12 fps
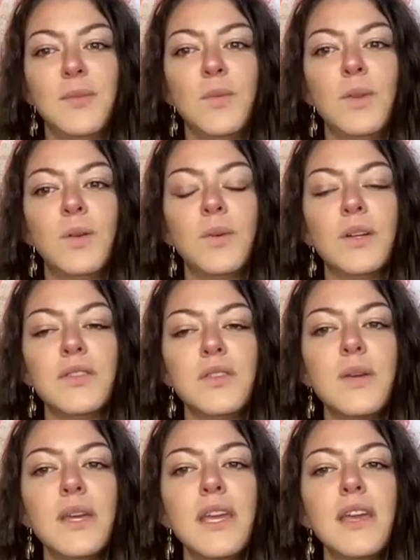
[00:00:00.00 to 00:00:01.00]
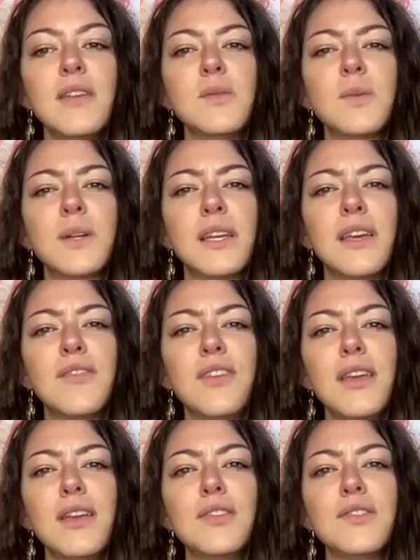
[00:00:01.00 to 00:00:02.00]
And what we're doing is we're
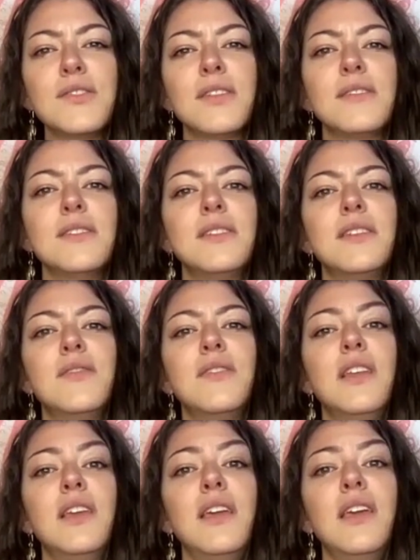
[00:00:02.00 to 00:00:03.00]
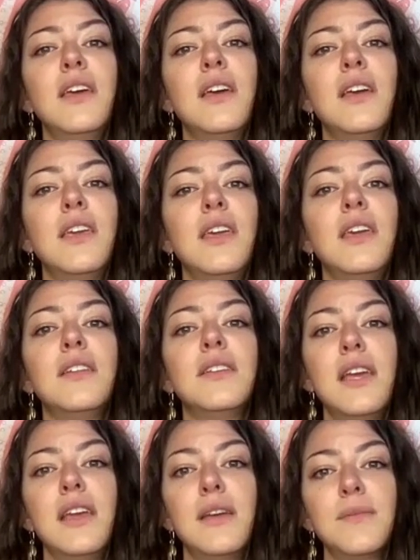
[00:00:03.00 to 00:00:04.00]
giving your sensitivity a
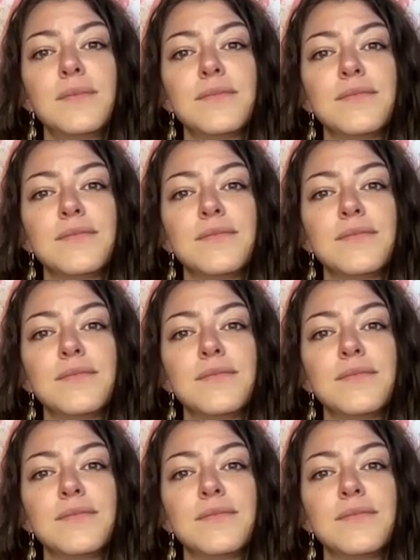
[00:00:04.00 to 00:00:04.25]
healing.